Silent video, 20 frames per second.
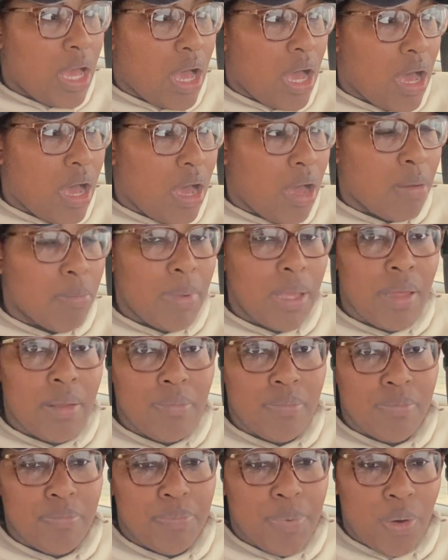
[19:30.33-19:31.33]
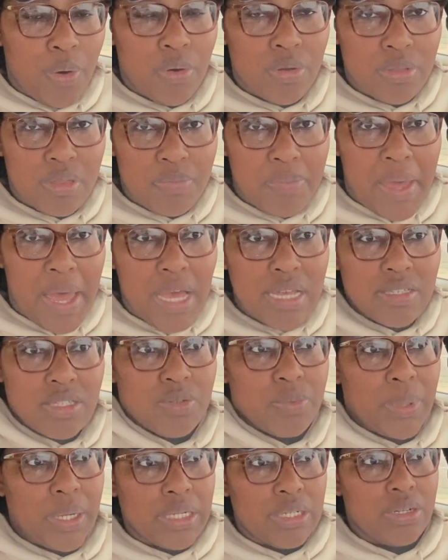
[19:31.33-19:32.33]
And both passed
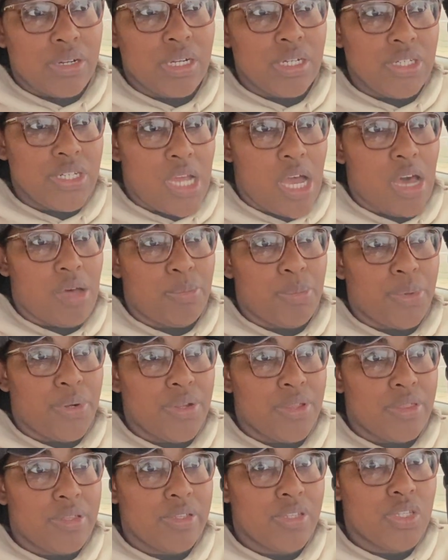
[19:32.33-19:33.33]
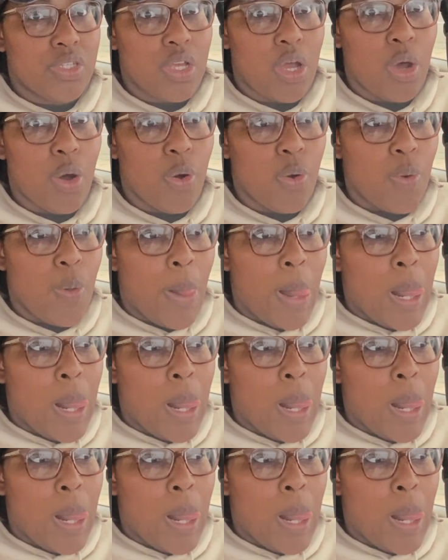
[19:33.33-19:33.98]
away during childbirth. So,